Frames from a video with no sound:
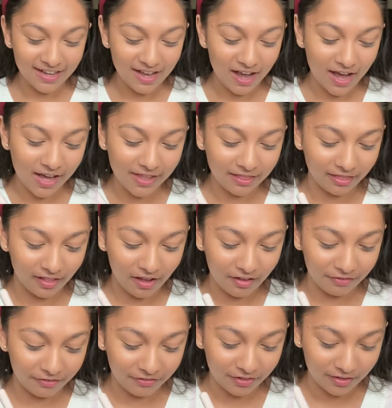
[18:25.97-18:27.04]
I
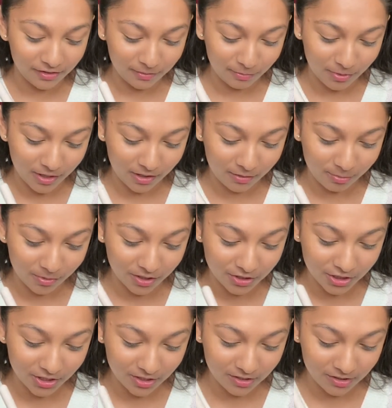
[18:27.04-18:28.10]
love pink
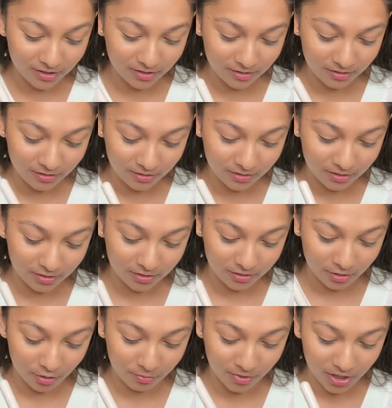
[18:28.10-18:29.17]
blushes
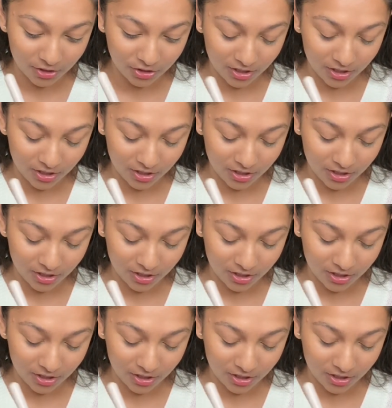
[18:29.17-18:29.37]
so much,